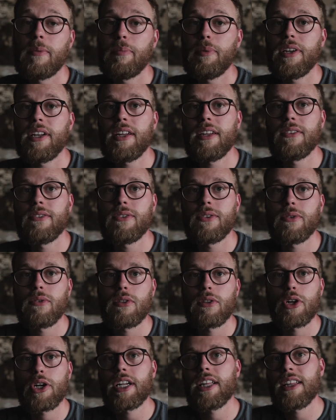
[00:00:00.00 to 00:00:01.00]
and put it into
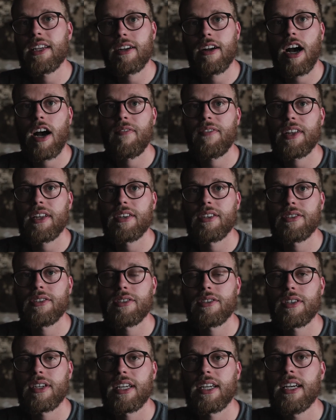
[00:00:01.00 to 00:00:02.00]
learning the coffee
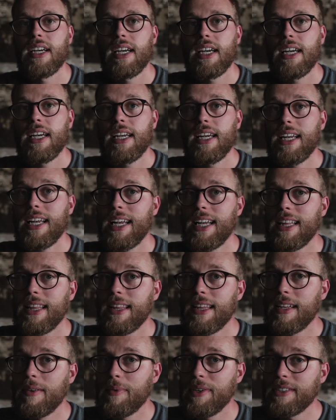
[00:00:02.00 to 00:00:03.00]
industry, and
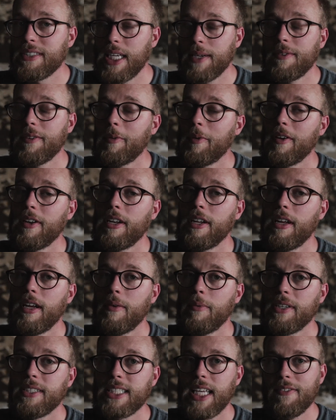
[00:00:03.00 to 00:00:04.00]
then we saved
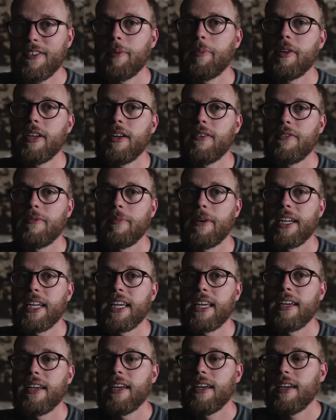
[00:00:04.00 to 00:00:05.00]
up enough
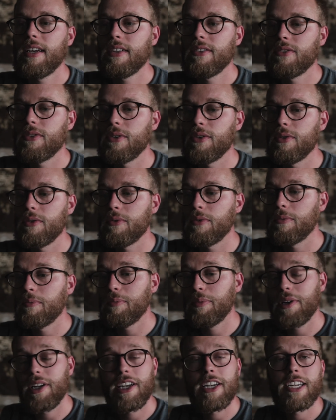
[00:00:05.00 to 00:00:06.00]
money to
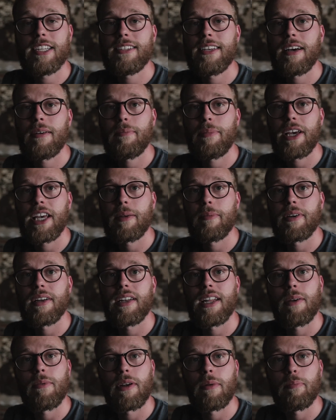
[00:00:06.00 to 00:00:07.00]
put in a down
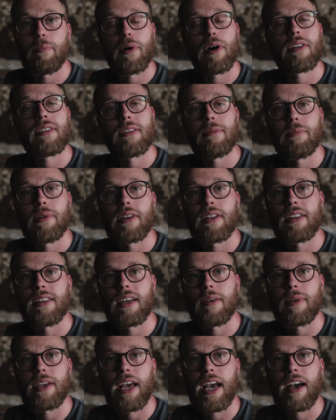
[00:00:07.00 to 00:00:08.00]
payment, and we bought the building
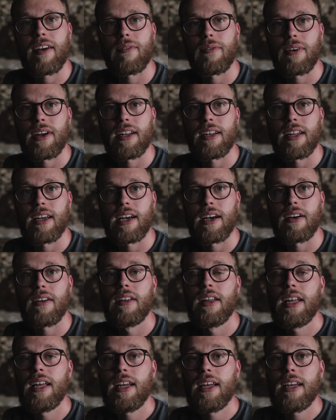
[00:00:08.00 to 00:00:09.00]
that we have right now.
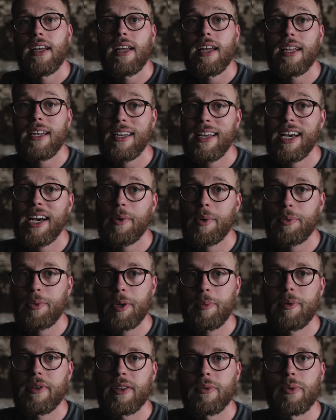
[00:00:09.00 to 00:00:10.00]
And now we're
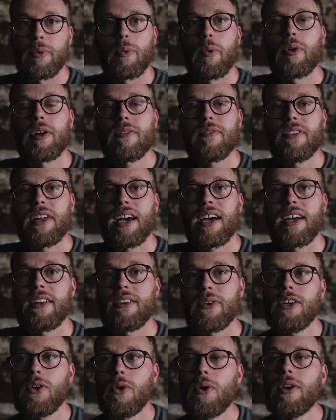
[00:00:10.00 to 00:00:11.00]
reaping the reward of
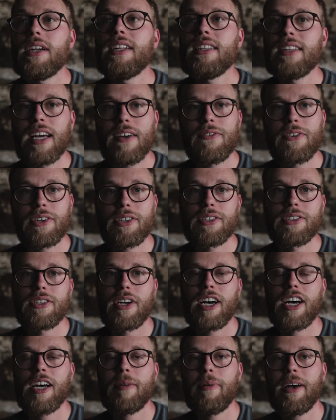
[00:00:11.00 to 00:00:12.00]
that. Courtney left her
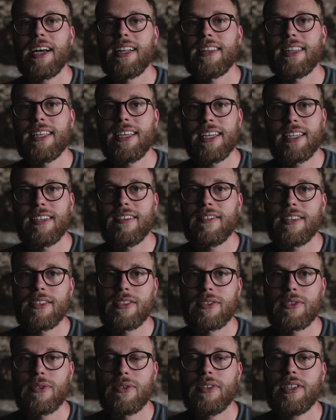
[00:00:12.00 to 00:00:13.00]
job at the end of this
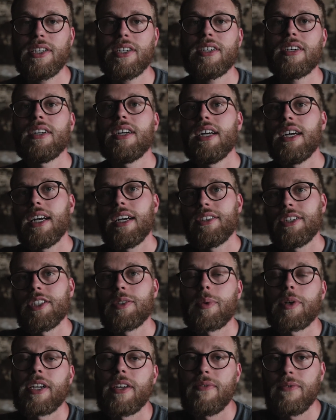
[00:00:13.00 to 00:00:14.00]
school year. She's
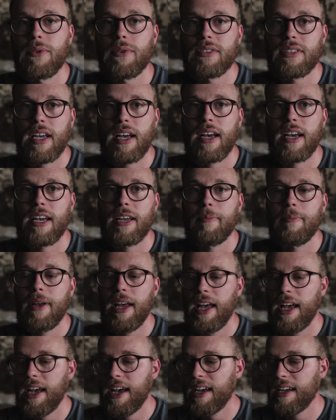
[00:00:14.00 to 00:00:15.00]
working full-time
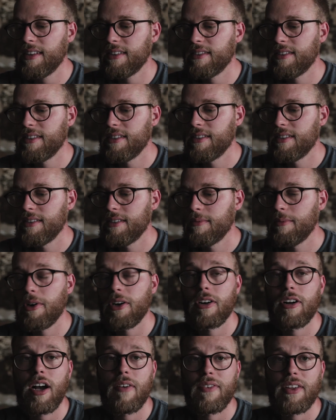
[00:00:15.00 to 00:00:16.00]
at
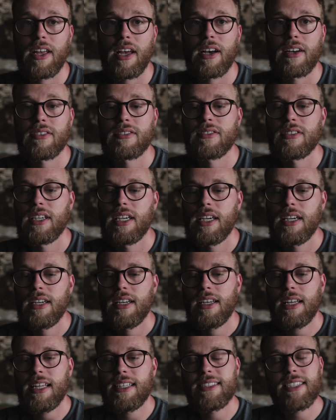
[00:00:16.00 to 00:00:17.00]
Martin Coffee House.
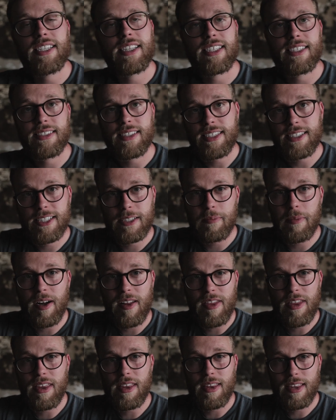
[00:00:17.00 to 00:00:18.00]
Instead of the
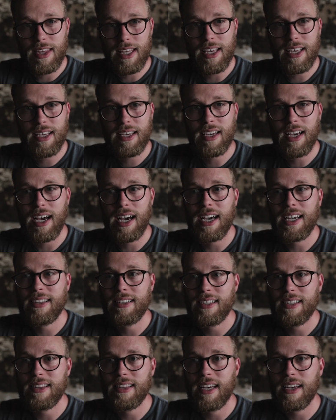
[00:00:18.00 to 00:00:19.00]
6-month thing, I
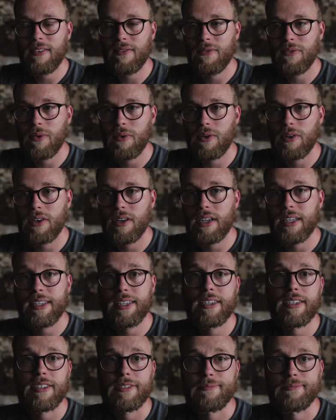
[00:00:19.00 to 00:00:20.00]
did that for a
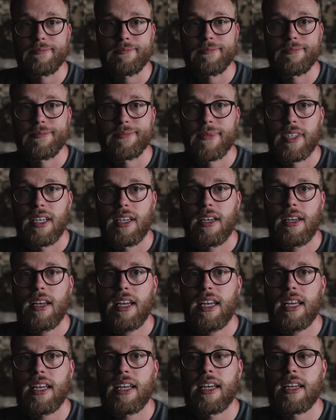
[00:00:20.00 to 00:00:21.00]
year.
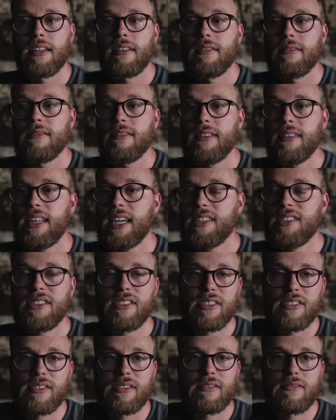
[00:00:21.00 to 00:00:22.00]
And
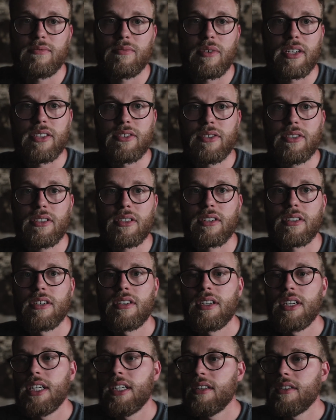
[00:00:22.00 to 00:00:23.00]
that's just what it took.
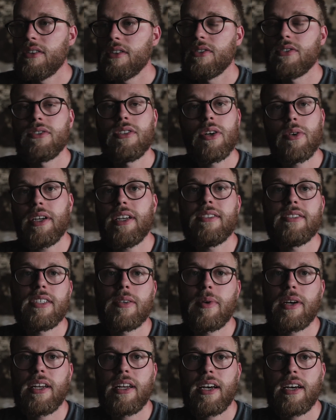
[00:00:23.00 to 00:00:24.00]
There's no easy
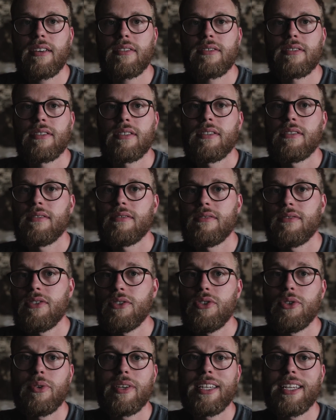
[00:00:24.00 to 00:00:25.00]
way out
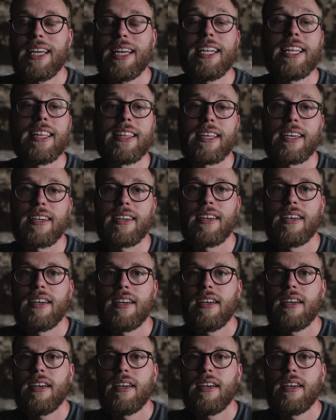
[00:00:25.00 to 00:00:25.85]
to doing anything.